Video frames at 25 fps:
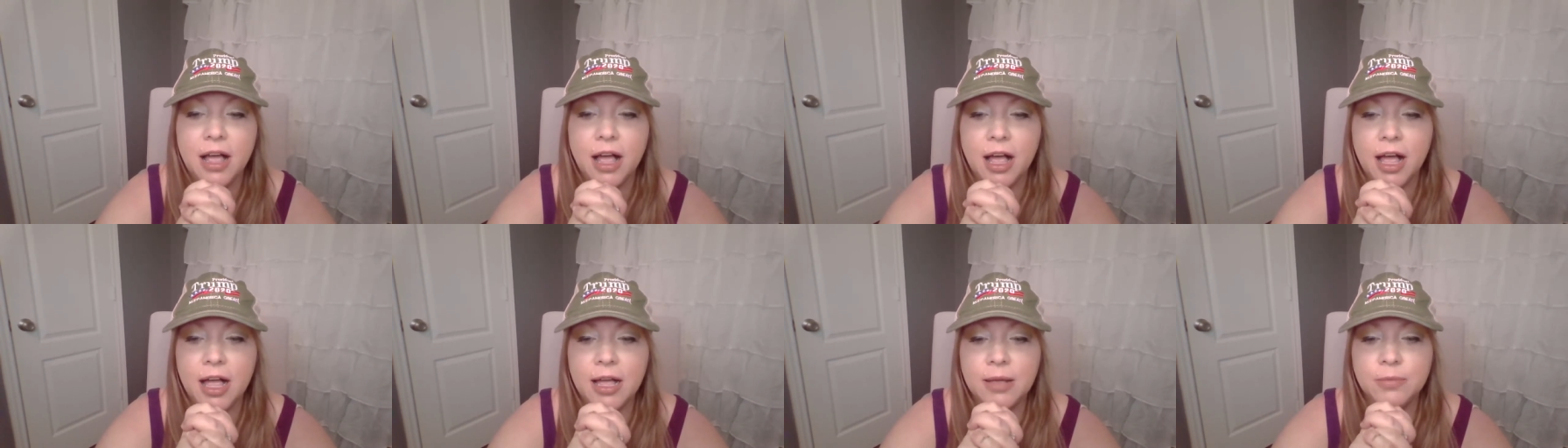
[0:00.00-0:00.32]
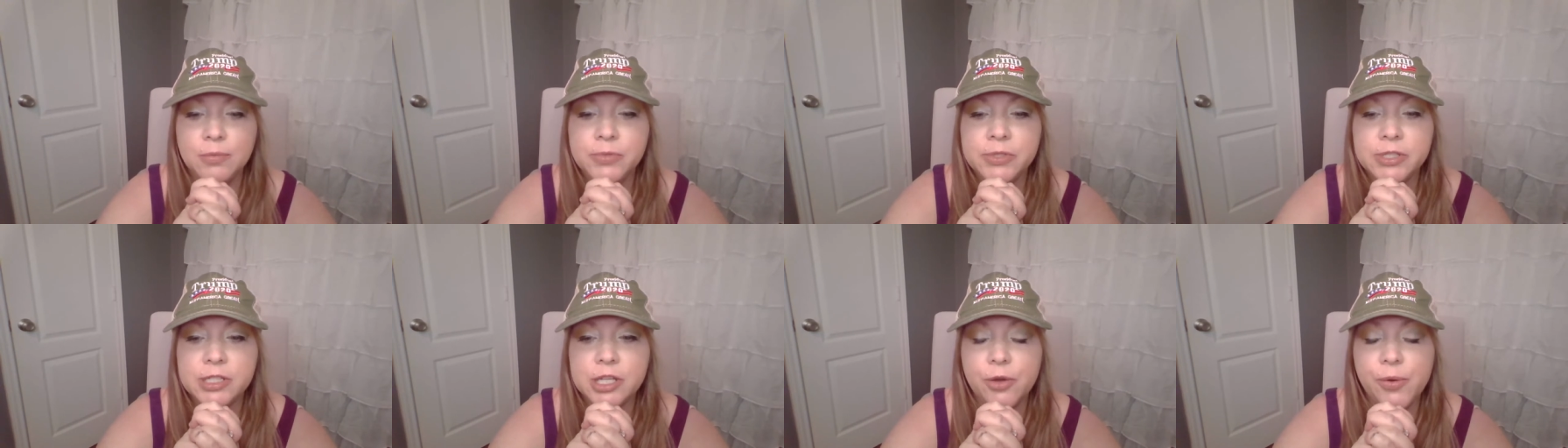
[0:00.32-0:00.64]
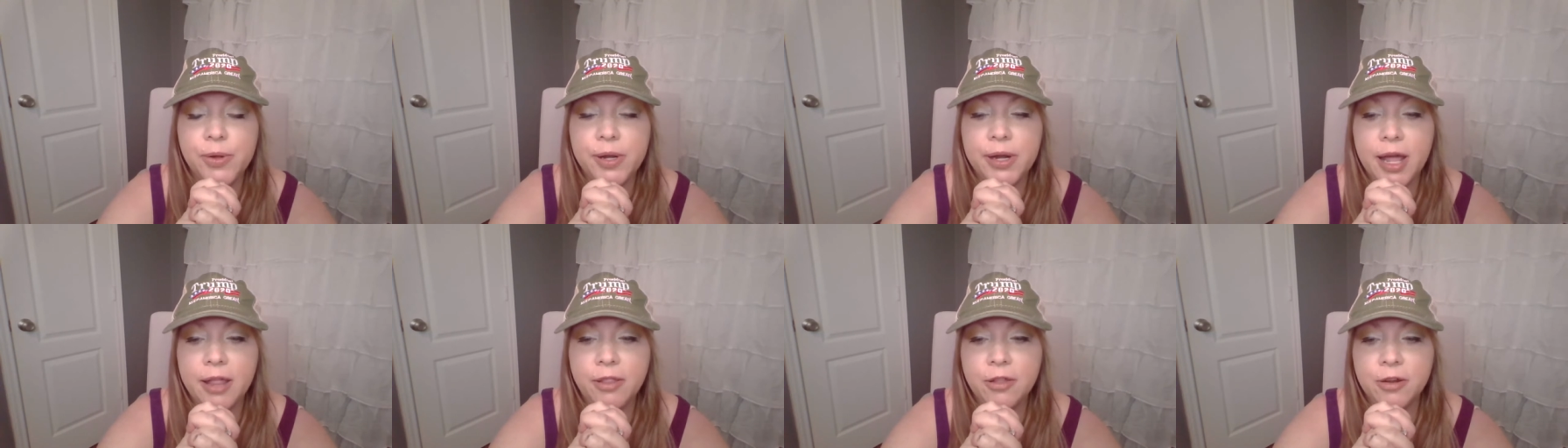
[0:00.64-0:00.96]
Um,
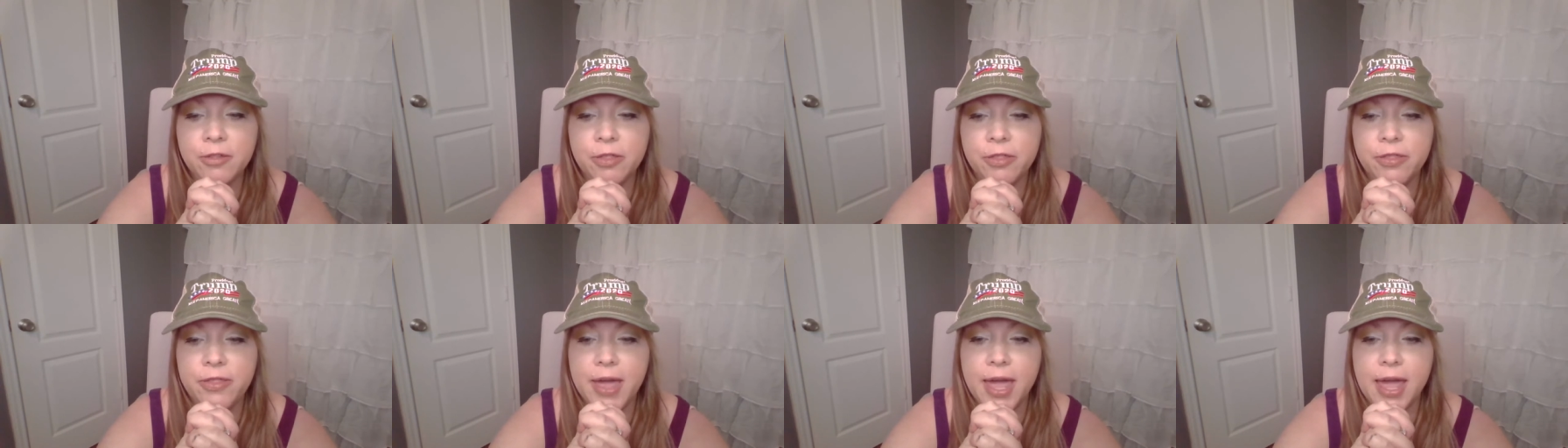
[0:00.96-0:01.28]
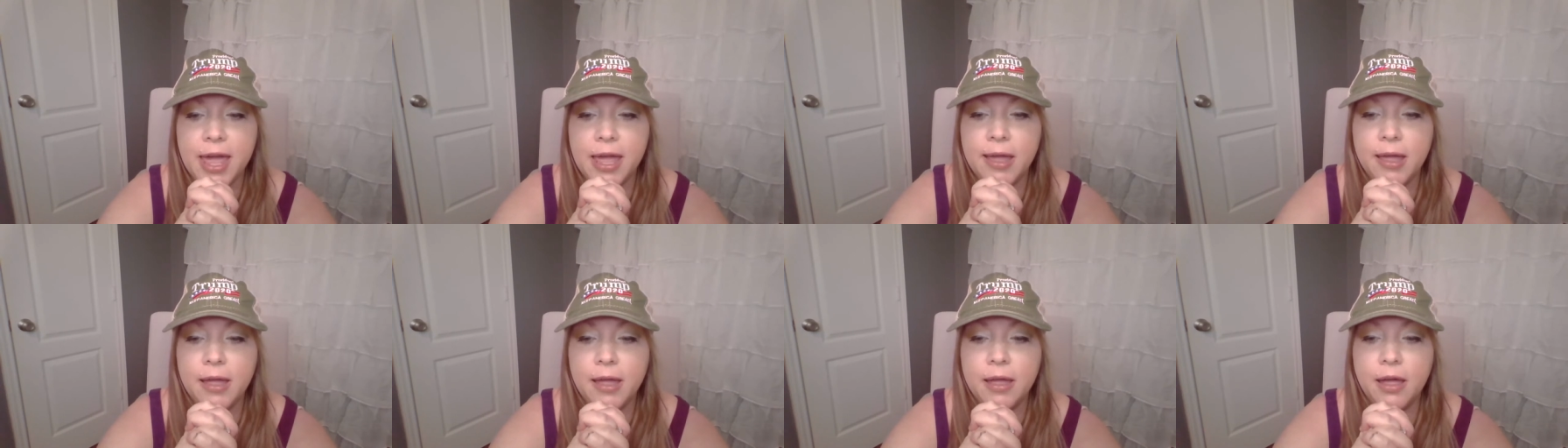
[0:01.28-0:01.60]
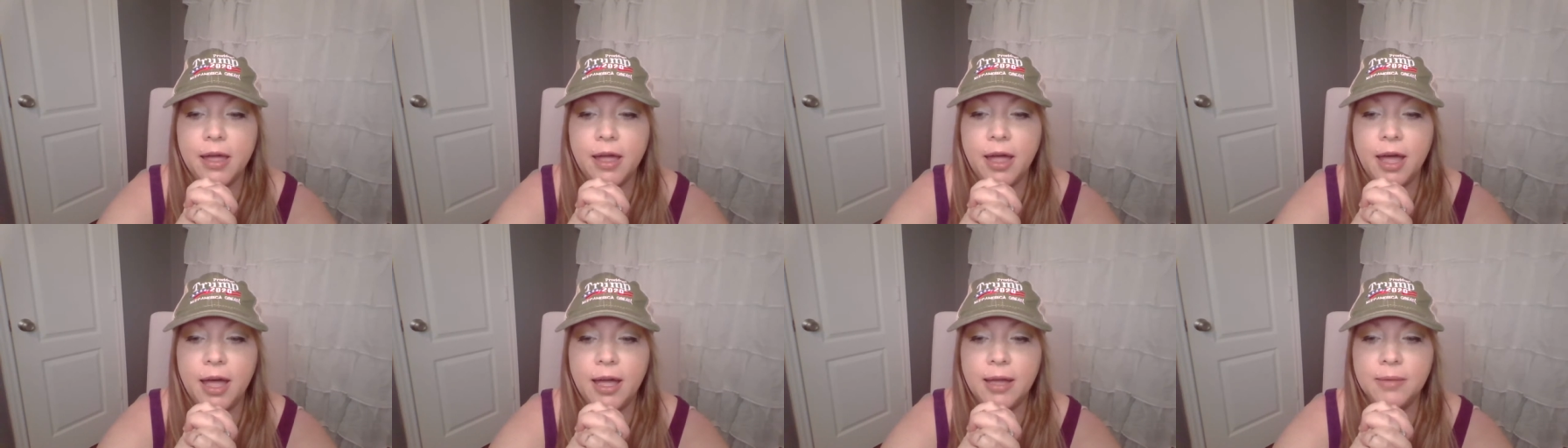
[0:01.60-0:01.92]
so another thing
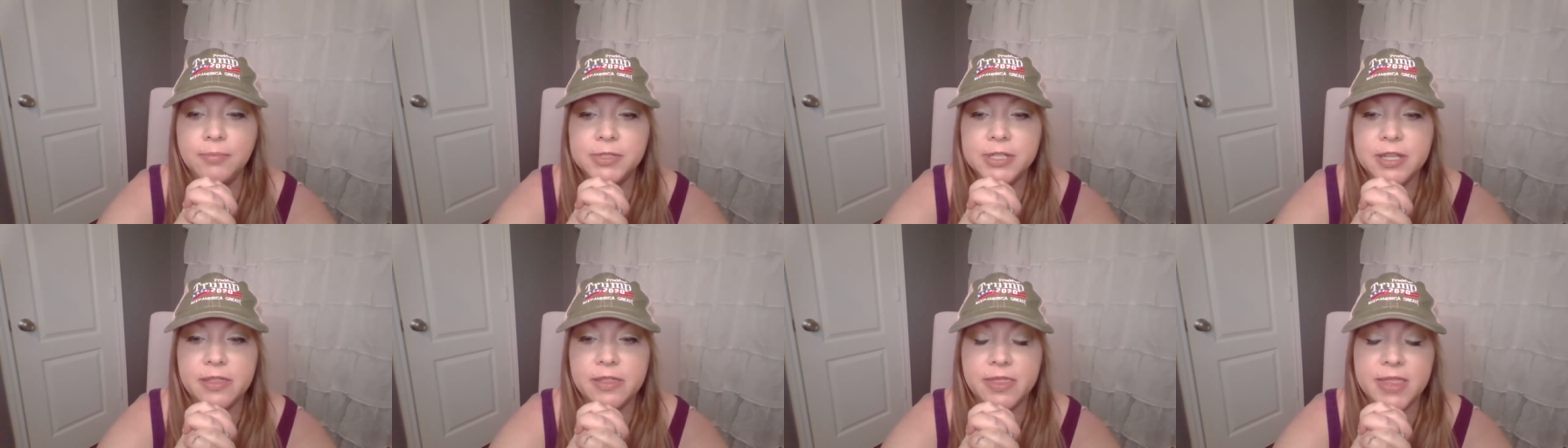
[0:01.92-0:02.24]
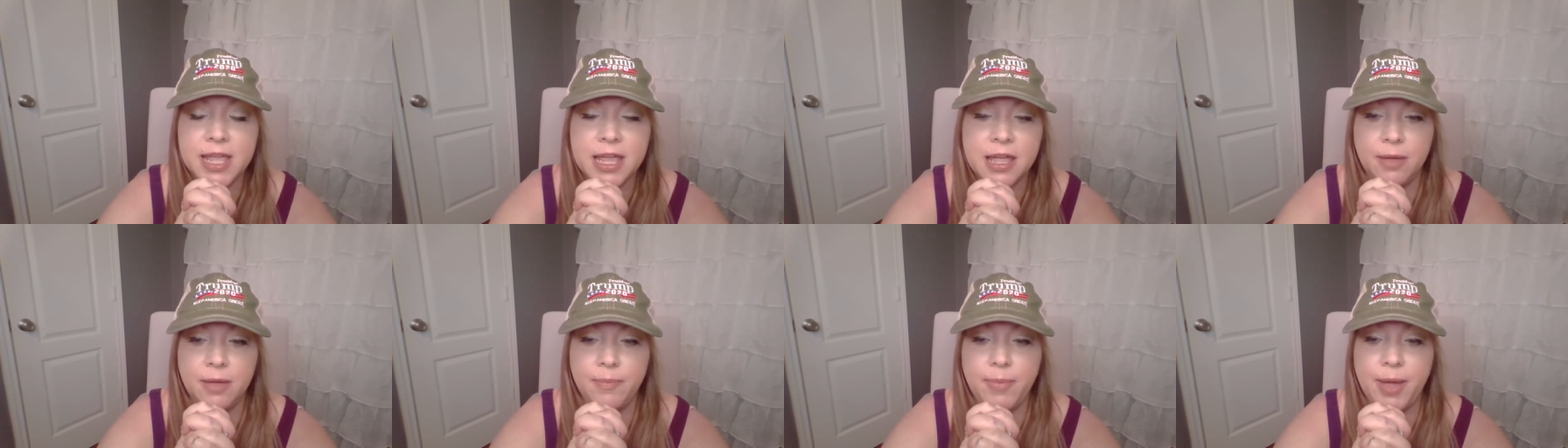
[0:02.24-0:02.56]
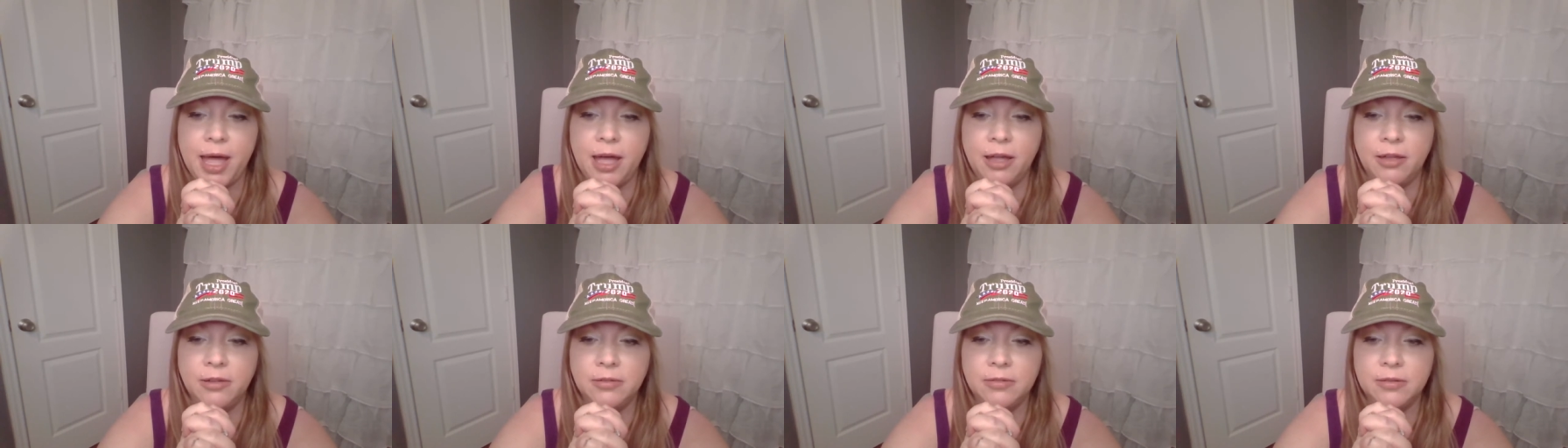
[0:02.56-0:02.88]
um, to think
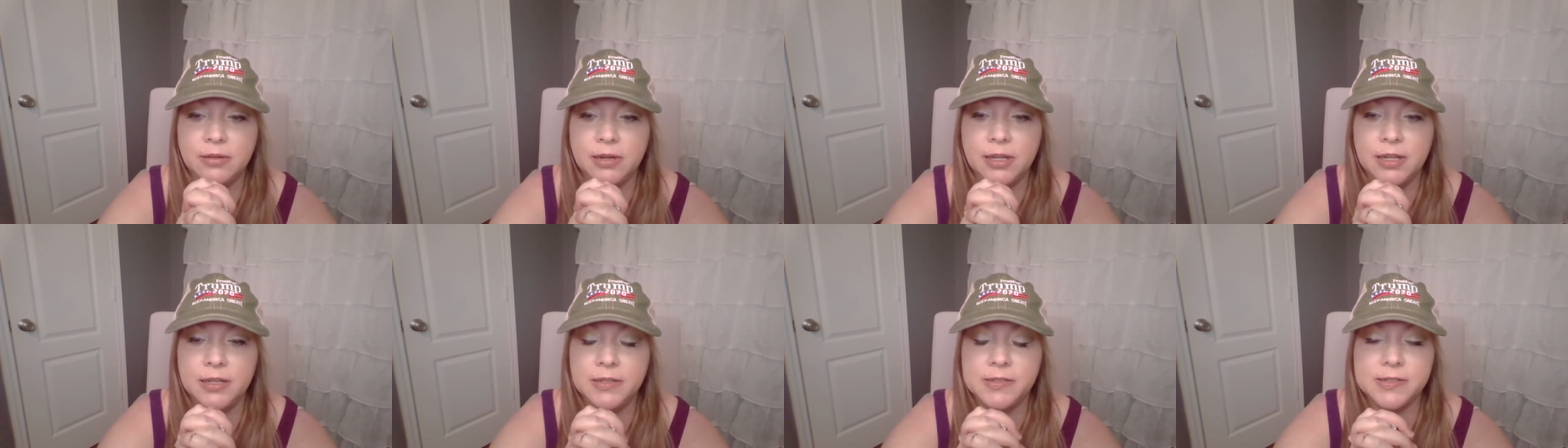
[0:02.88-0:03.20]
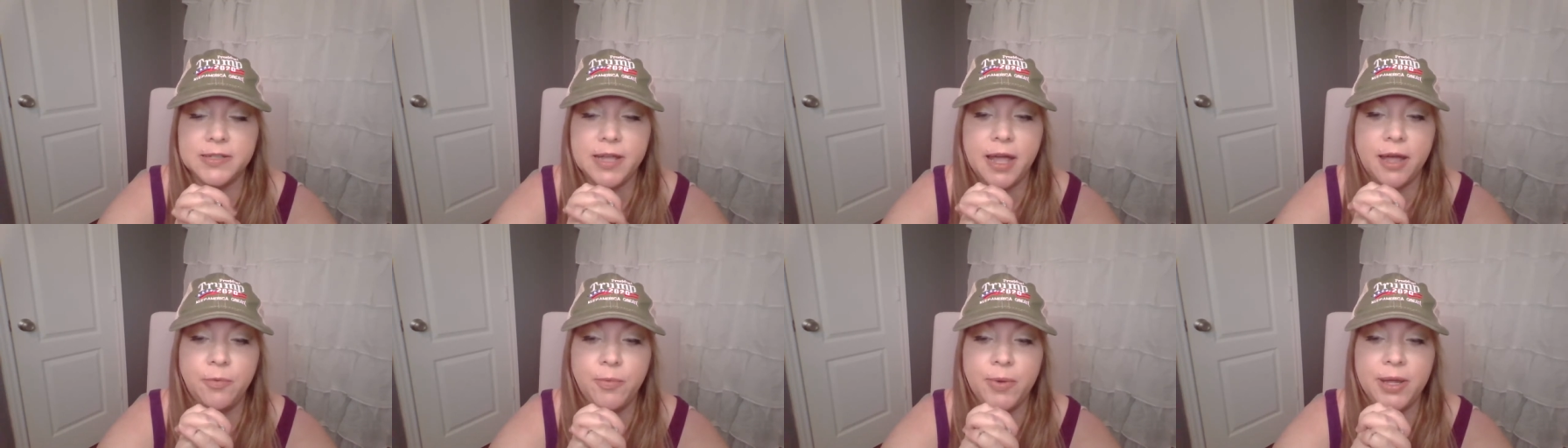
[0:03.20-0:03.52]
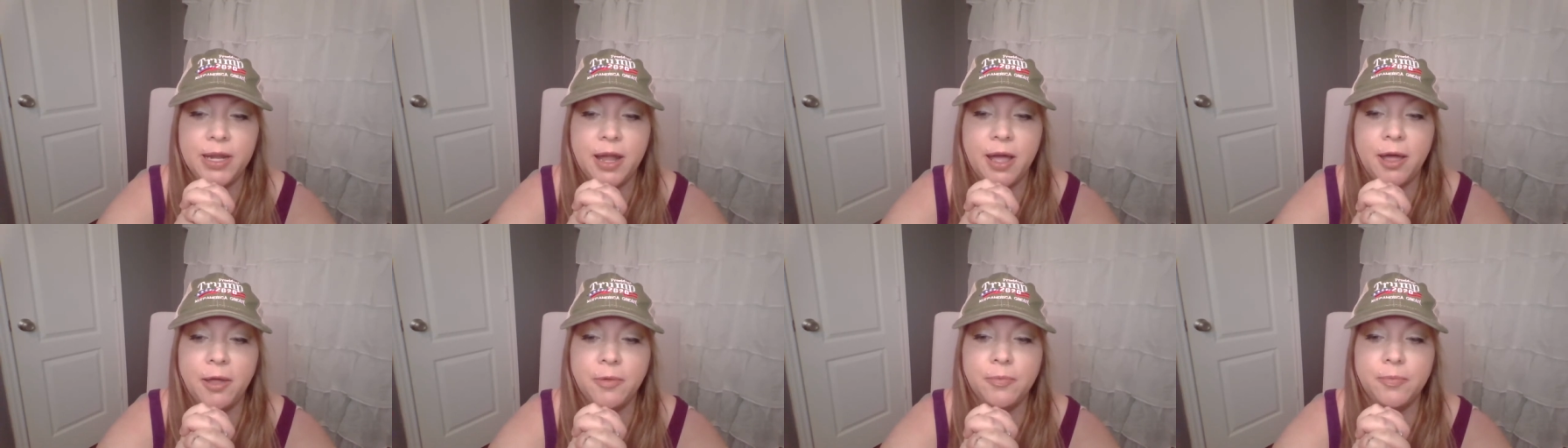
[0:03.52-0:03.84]
about is I
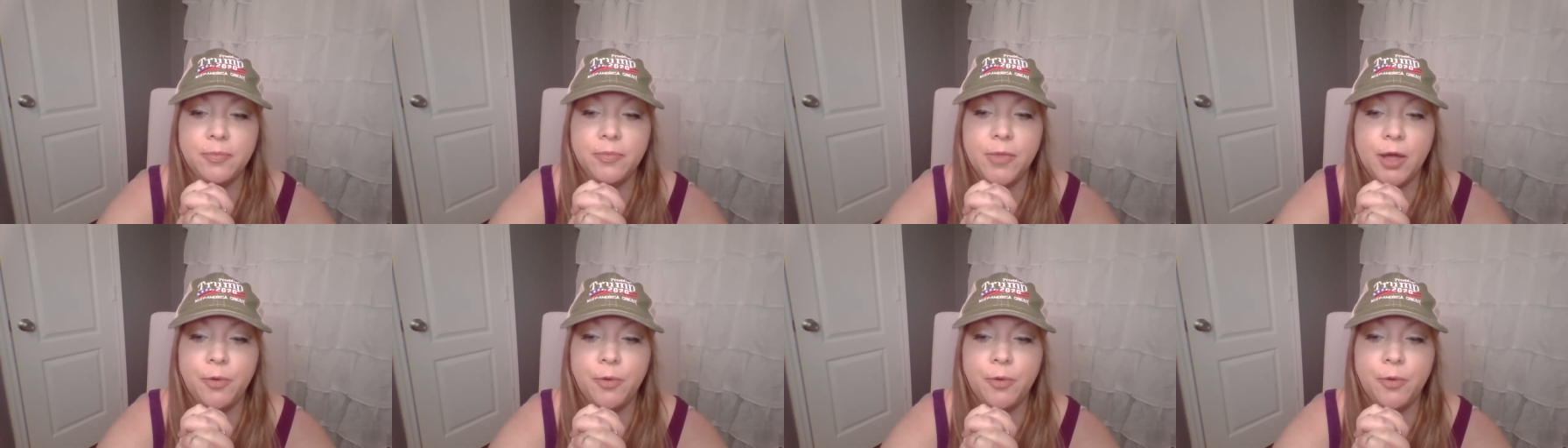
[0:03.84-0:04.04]
went out,